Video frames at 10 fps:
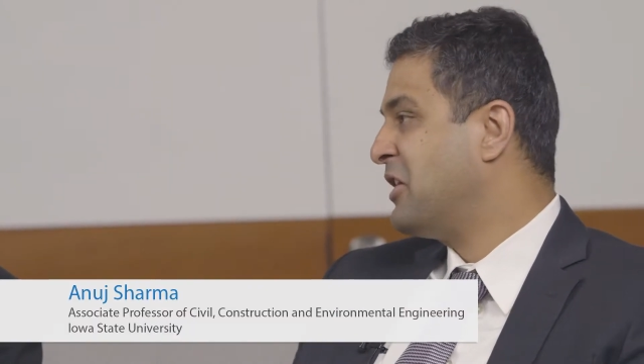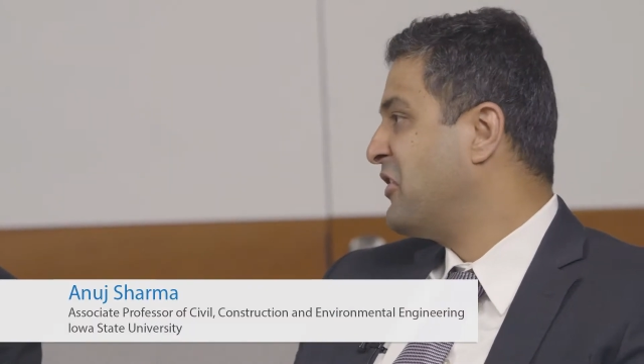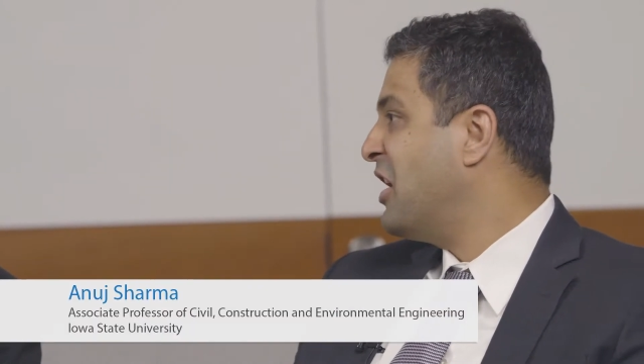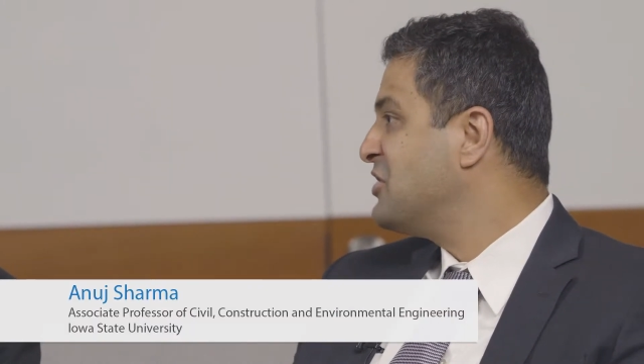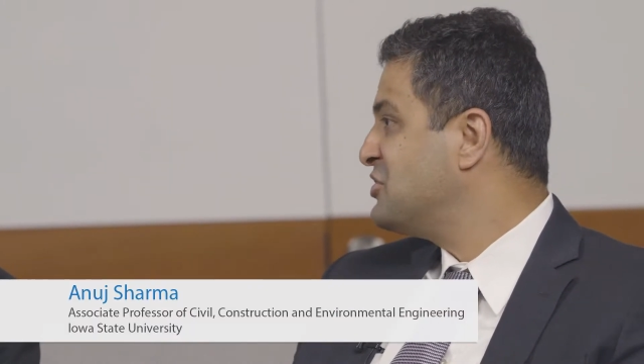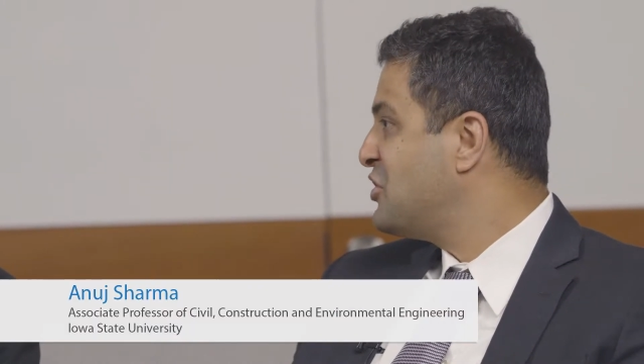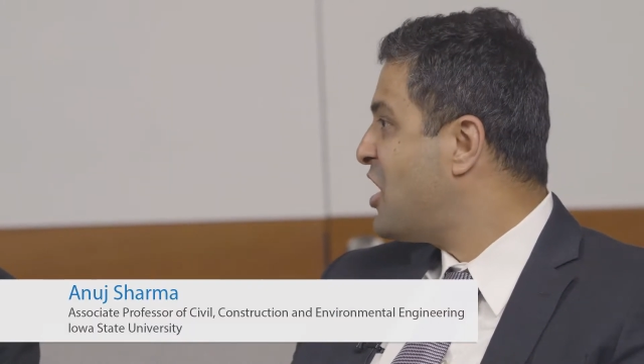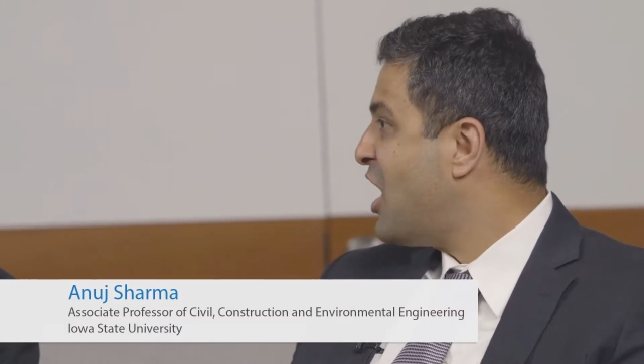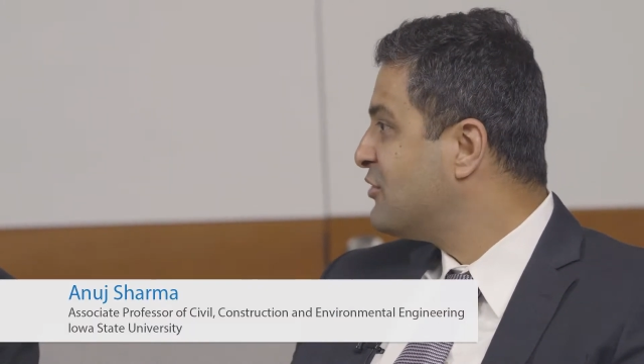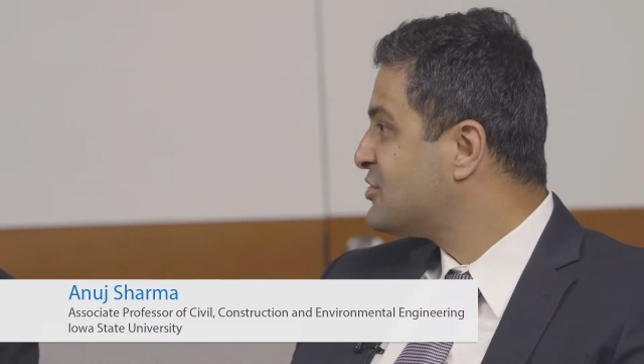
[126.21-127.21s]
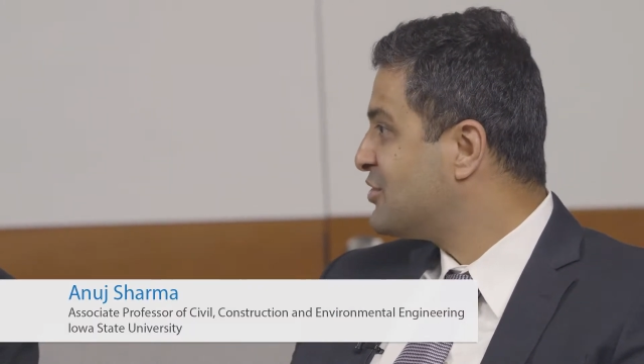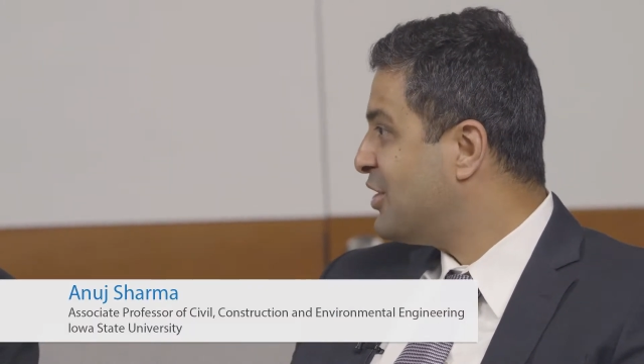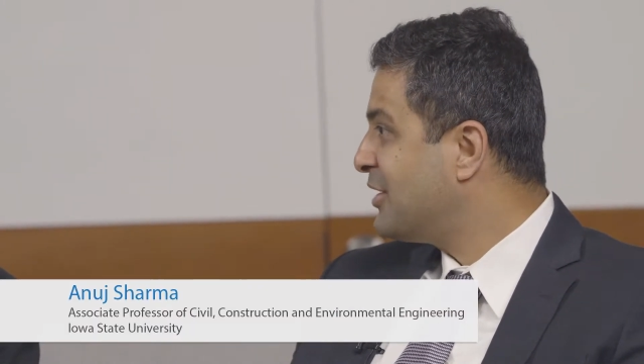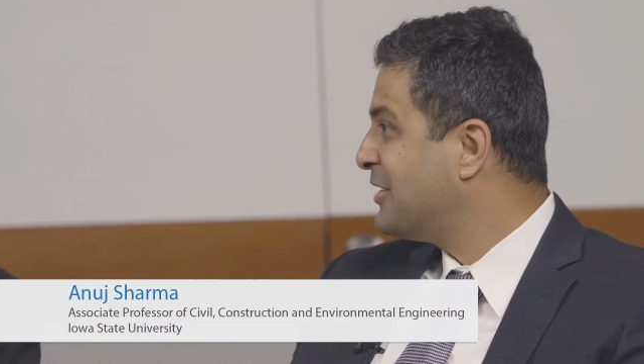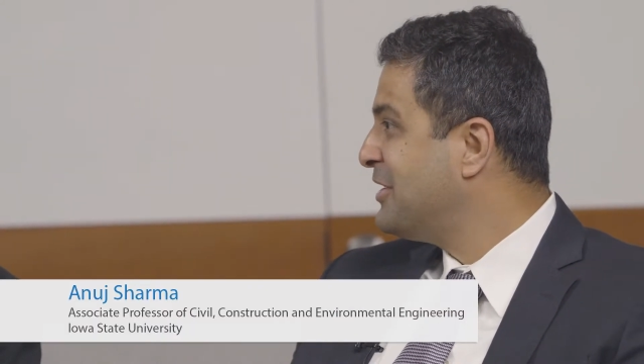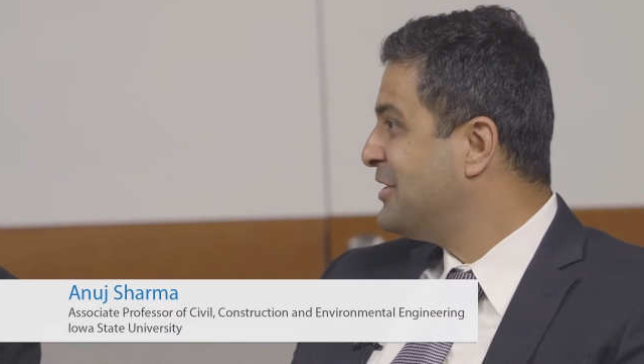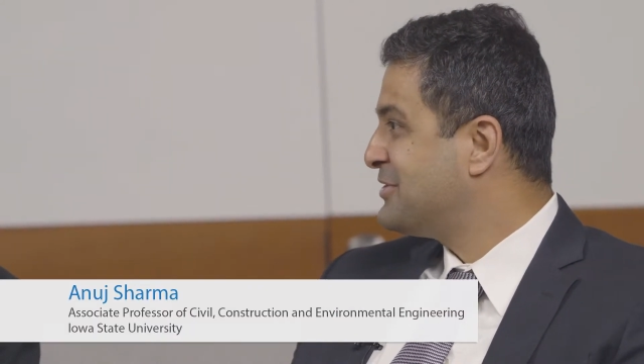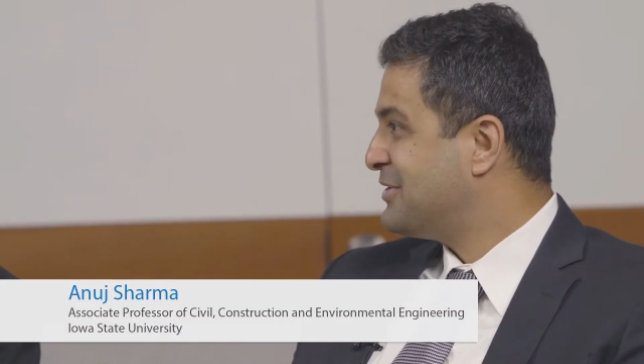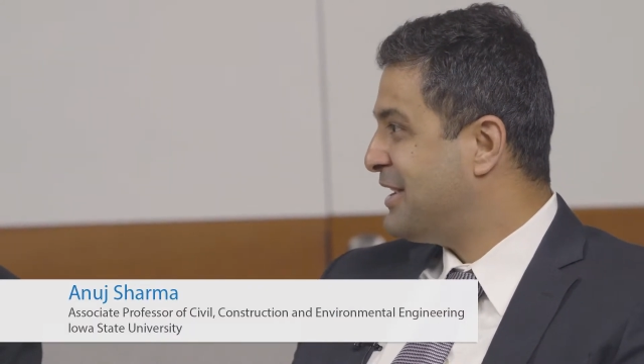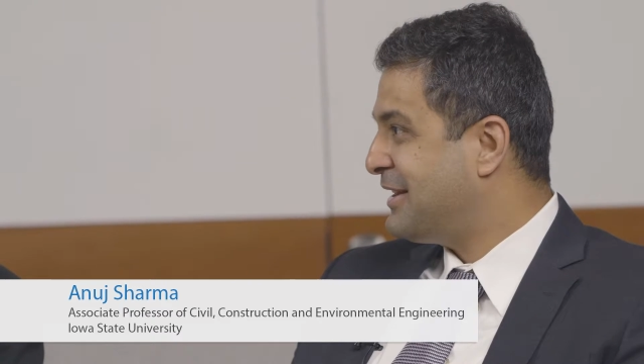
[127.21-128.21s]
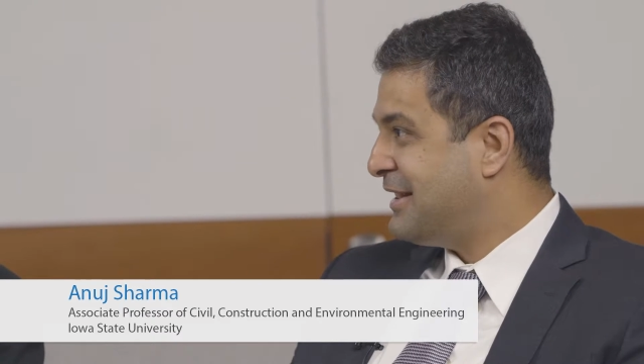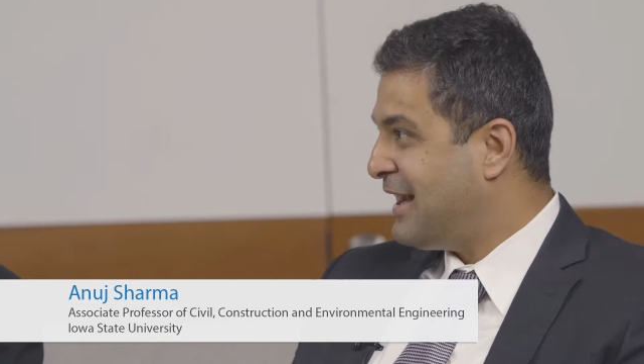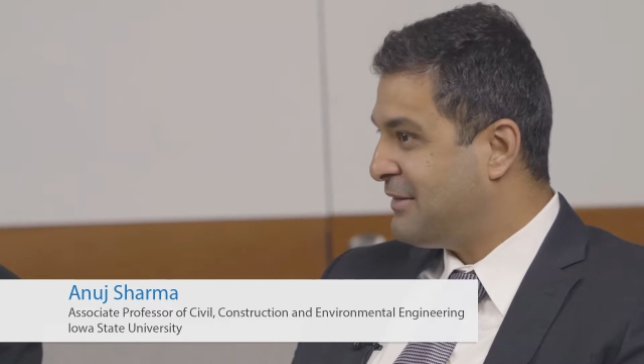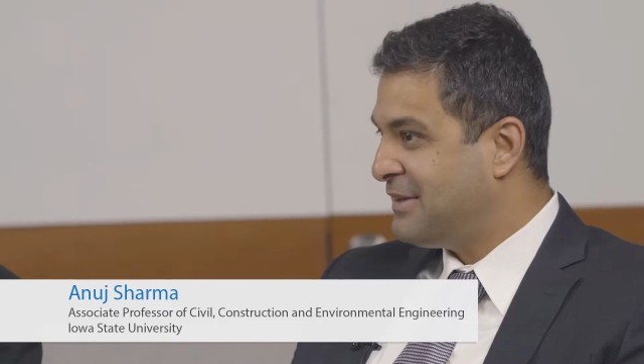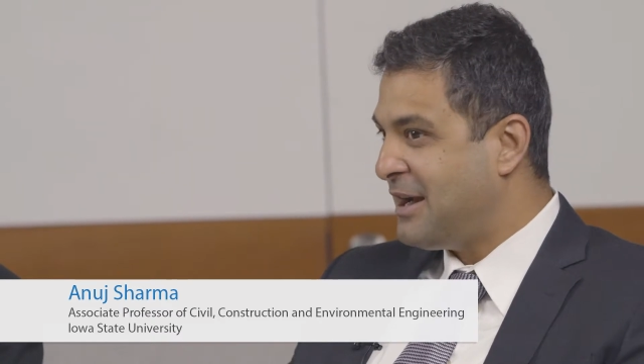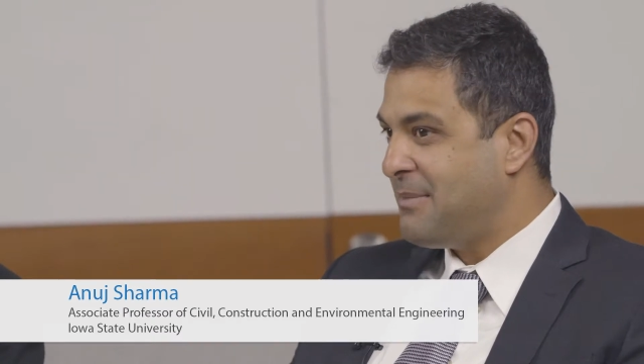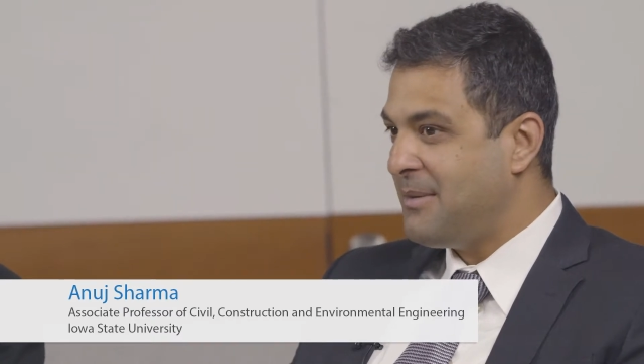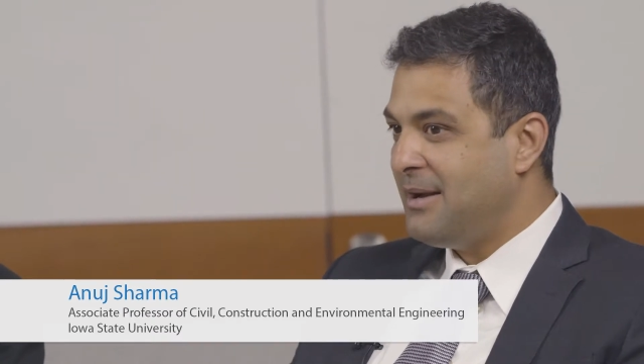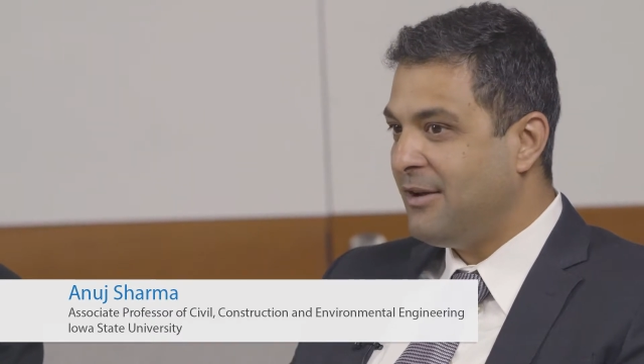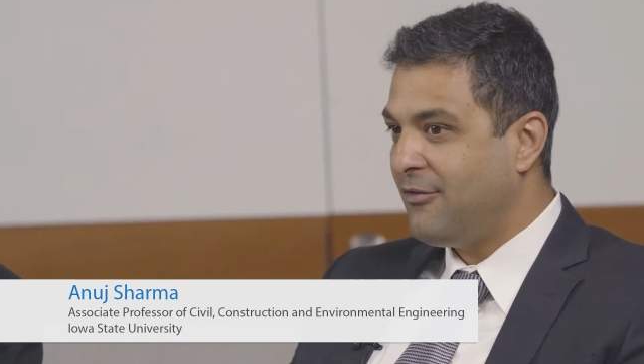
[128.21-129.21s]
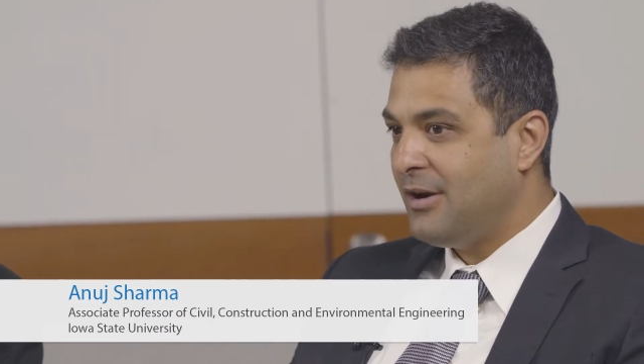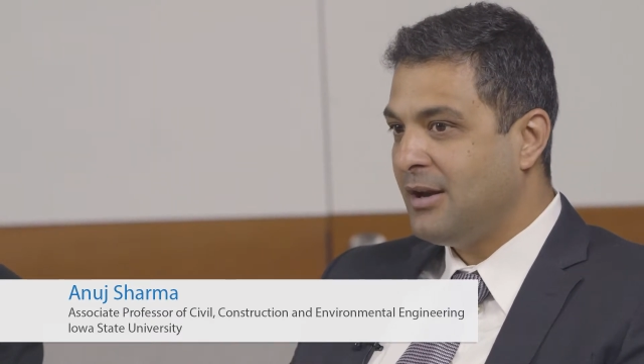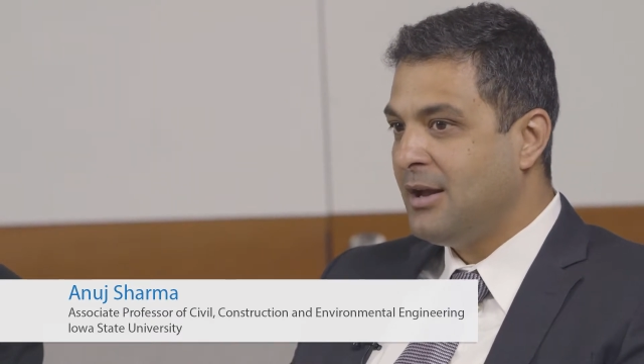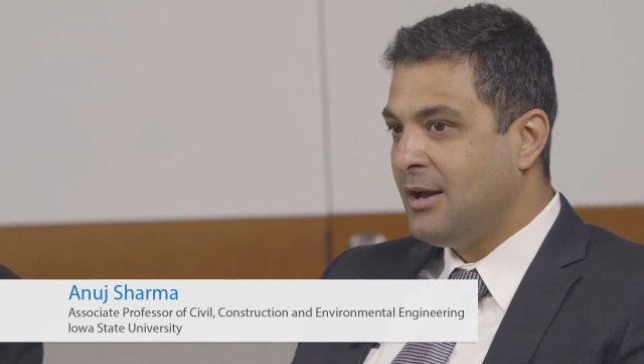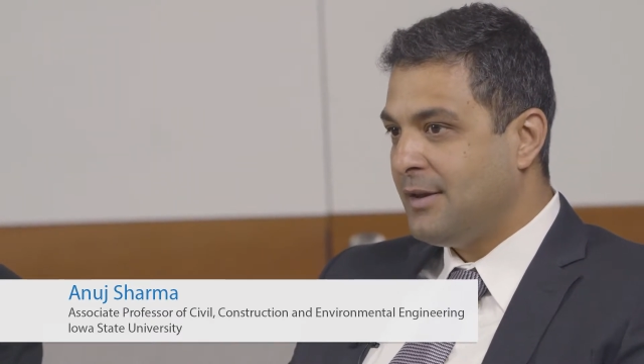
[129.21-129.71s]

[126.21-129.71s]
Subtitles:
a garage in your house or not, so that might be different.